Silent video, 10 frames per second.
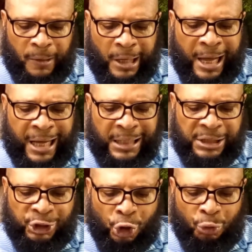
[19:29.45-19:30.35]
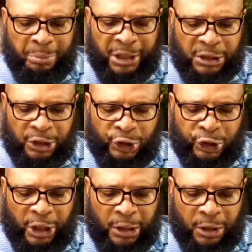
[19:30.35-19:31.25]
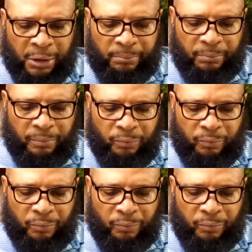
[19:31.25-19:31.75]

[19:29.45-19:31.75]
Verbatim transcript: The highest told me to shut up